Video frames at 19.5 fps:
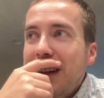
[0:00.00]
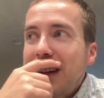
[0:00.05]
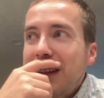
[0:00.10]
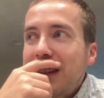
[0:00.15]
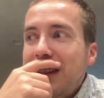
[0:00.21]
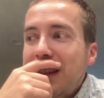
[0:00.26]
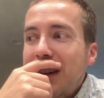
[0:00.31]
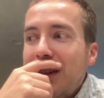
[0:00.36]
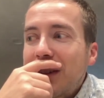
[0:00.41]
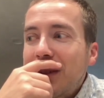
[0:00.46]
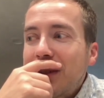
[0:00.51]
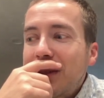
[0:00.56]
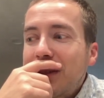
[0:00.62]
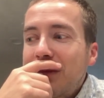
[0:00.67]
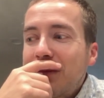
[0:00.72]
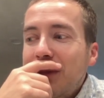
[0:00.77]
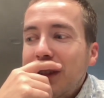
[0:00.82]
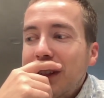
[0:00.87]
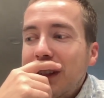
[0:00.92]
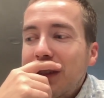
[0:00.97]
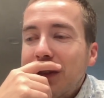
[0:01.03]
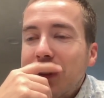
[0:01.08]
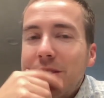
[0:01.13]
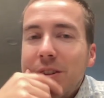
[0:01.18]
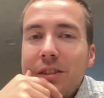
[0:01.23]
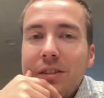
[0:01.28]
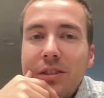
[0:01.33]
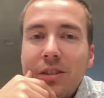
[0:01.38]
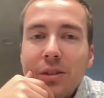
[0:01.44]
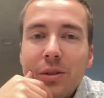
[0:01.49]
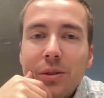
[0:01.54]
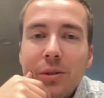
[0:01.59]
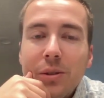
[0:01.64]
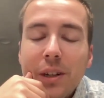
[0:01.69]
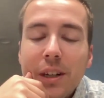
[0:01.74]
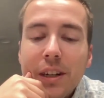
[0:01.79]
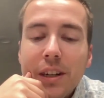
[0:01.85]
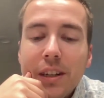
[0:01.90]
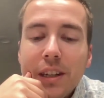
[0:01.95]
So it was really difficult
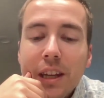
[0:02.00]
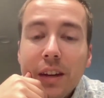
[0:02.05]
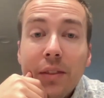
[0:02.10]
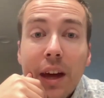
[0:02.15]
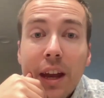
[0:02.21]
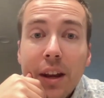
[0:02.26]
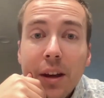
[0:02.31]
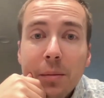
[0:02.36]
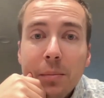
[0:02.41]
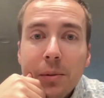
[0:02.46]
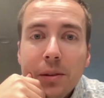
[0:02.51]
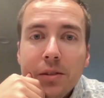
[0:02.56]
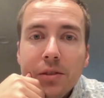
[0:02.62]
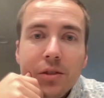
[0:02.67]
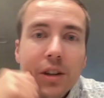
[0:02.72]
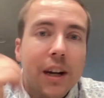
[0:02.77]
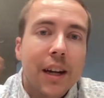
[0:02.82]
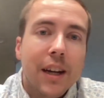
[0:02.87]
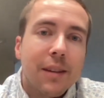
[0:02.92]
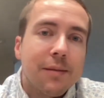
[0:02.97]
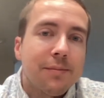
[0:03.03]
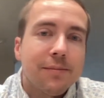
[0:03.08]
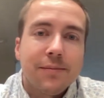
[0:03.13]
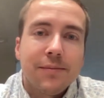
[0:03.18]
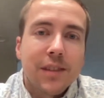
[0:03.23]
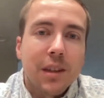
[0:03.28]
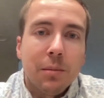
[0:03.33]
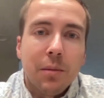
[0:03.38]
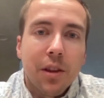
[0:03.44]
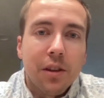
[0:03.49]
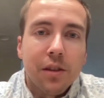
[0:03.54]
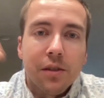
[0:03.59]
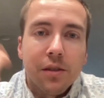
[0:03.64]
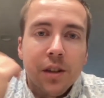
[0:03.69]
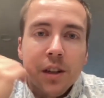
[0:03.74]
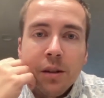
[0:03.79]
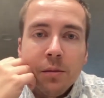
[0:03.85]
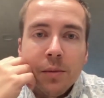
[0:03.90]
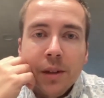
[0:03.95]
to give that up and try some other
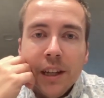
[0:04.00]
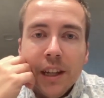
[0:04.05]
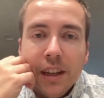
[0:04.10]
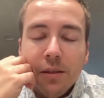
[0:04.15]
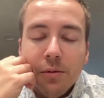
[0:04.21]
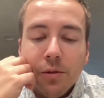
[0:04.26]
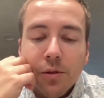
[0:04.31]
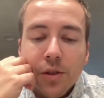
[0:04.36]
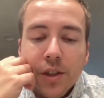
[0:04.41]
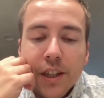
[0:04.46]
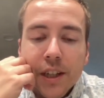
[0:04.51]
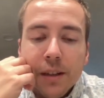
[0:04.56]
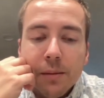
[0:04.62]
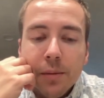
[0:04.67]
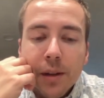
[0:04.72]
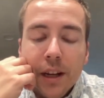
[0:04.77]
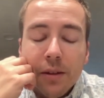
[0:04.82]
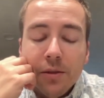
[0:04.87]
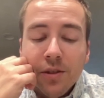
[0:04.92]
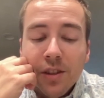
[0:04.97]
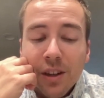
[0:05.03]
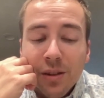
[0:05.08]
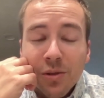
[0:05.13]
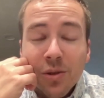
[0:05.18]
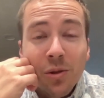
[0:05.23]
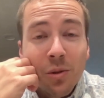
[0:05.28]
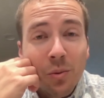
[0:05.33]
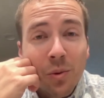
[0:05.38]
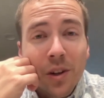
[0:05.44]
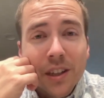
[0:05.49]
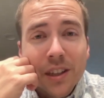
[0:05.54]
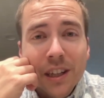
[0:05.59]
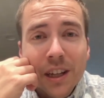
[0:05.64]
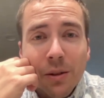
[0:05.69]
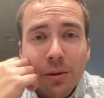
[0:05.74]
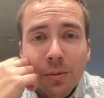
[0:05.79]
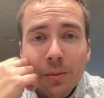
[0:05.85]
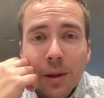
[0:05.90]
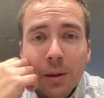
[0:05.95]
intermediate routine. But I was a little worried that
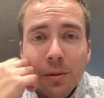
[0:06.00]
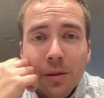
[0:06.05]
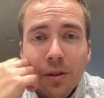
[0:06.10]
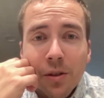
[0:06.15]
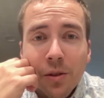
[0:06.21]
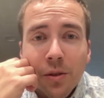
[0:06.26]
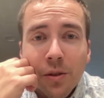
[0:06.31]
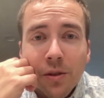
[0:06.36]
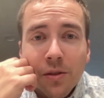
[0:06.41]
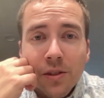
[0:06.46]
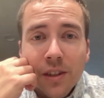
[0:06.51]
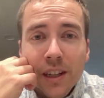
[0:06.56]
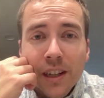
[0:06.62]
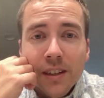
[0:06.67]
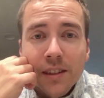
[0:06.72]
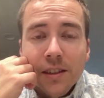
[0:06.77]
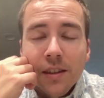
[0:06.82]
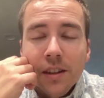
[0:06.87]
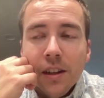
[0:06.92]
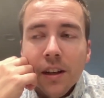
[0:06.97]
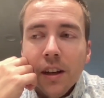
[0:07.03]
I wouldn't be able to do those things.